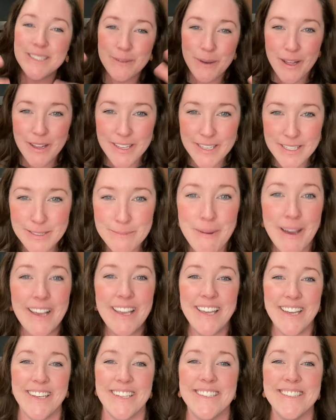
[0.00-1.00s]
well as my
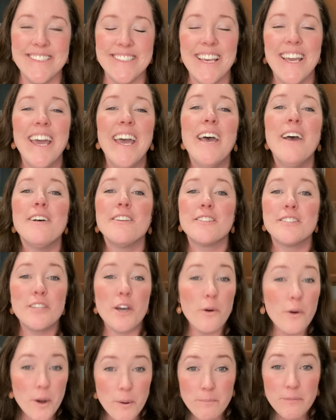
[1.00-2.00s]
kids.
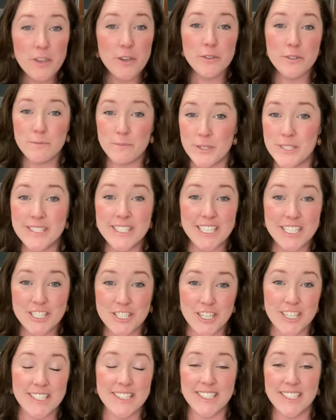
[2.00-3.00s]
Sew up those princess
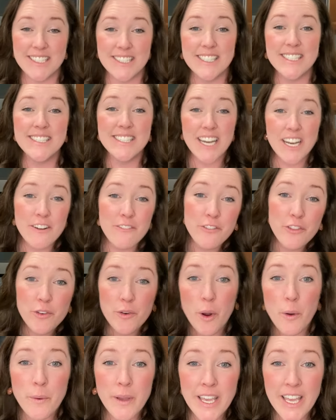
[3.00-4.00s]
dresses. Instead of
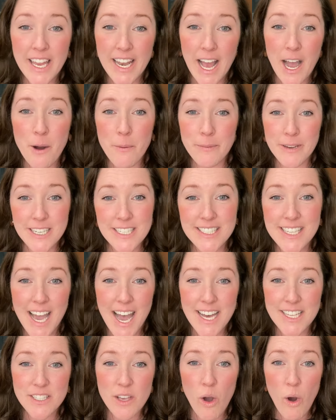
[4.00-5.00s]
throwing it out because it
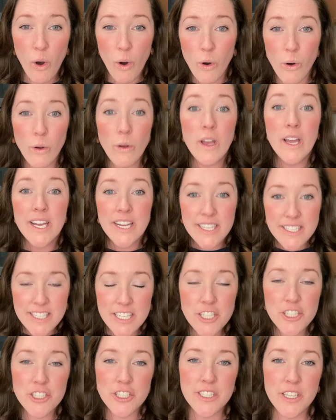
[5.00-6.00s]
has a hole,
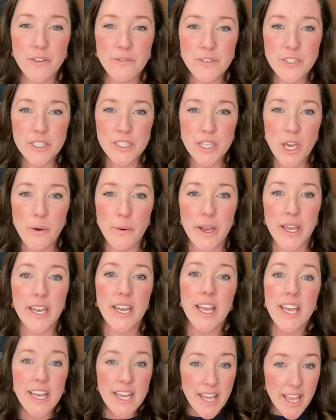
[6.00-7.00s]
teach yourself to sew it.
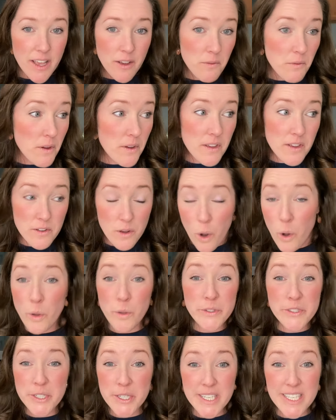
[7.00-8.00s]

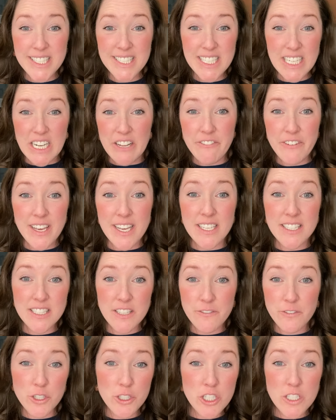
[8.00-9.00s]
Holes are easy to fix
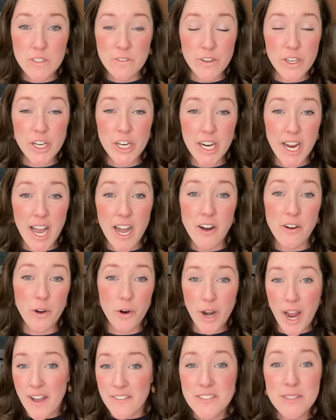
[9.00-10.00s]
if you just figure out
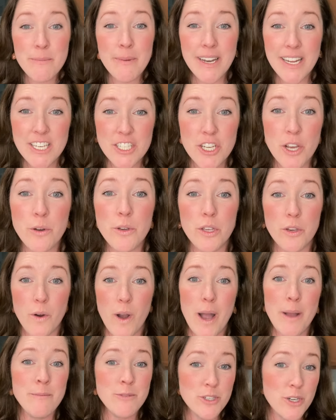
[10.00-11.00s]
or have somebody show you.
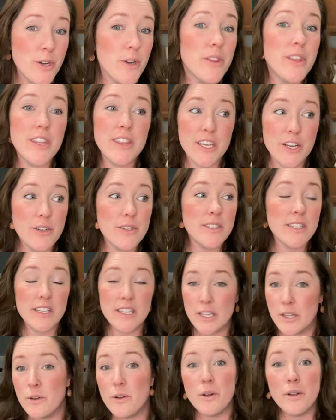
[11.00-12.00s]
I'm sure that there's a
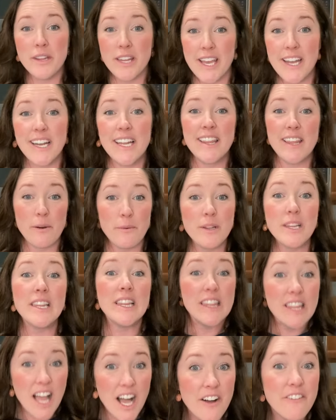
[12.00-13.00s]
little old lady that would
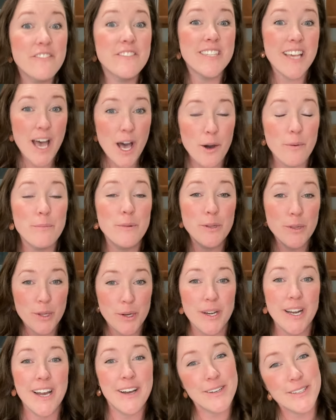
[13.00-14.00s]
love to help you
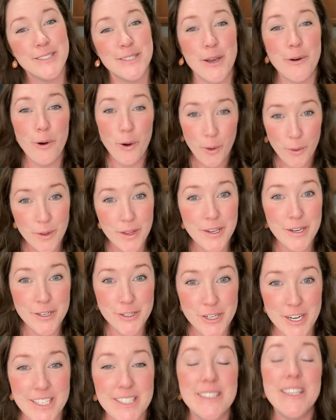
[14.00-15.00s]
learn how to sew a hole in a
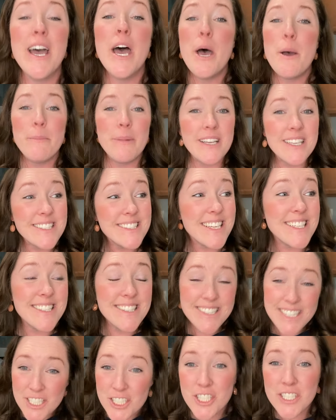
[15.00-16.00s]
dress because
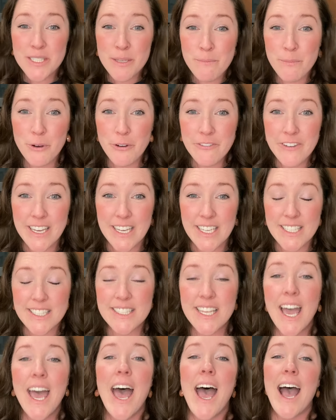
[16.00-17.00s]
that's such a simple fix,
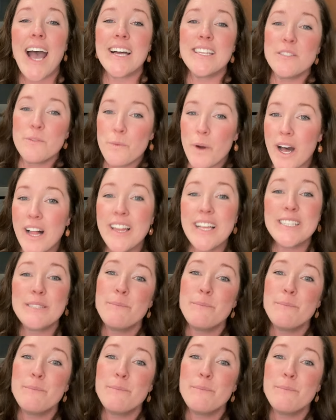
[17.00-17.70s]
as well as